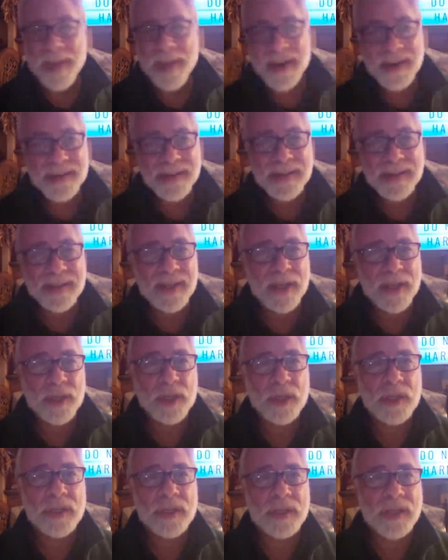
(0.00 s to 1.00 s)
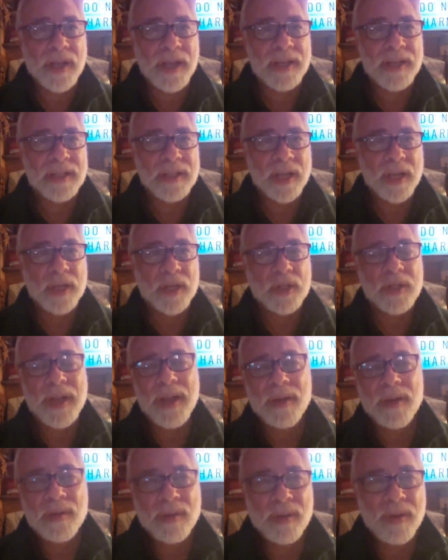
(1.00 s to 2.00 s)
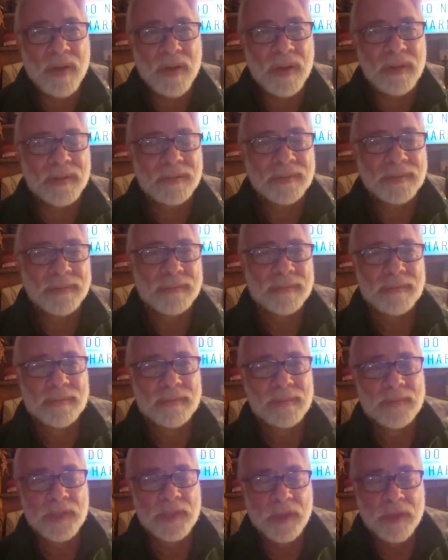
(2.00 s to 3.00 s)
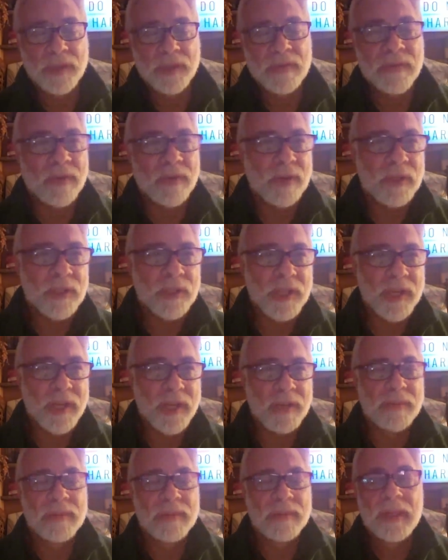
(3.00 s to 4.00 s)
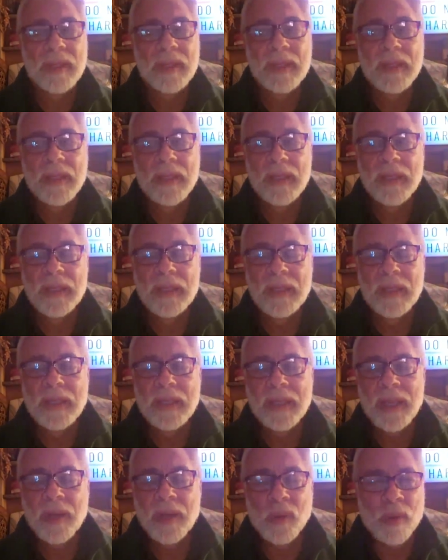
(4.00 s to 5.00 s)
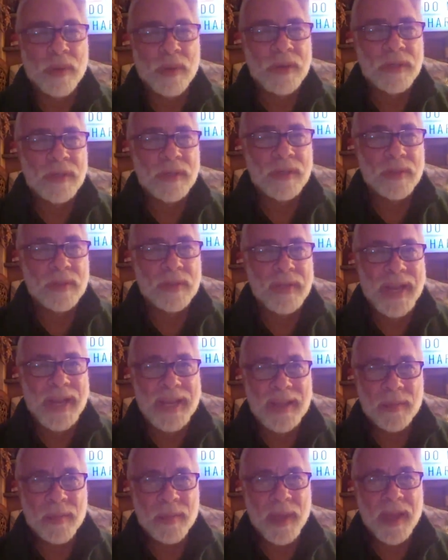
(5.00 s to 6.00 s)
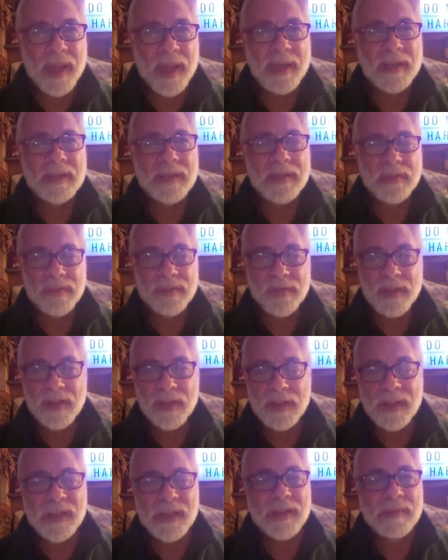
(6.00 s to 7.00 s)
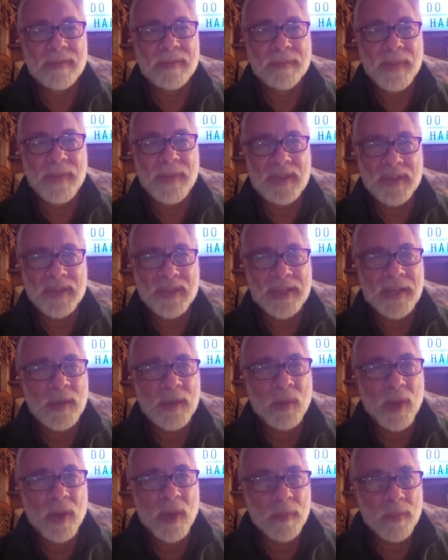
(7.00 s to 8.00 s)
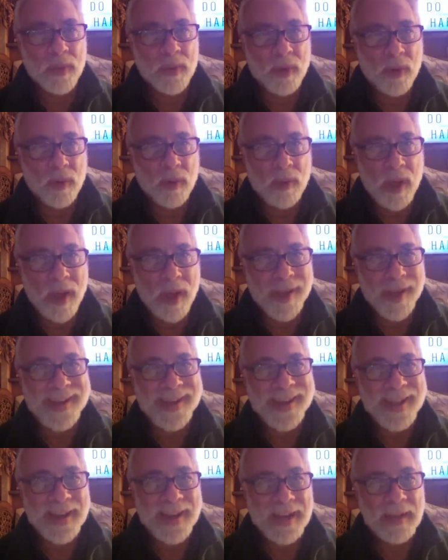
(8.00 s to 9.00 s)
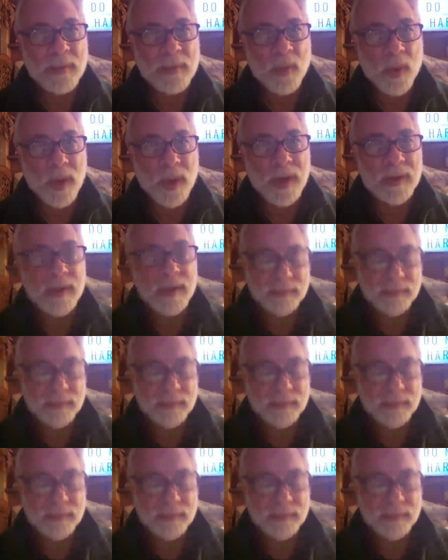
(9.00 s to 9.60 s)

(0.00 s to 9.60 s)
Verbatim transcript: I made a decision to not touch alcohol during the first year in order to take the pain, to feel it, because I didn't want to prolong it anymore.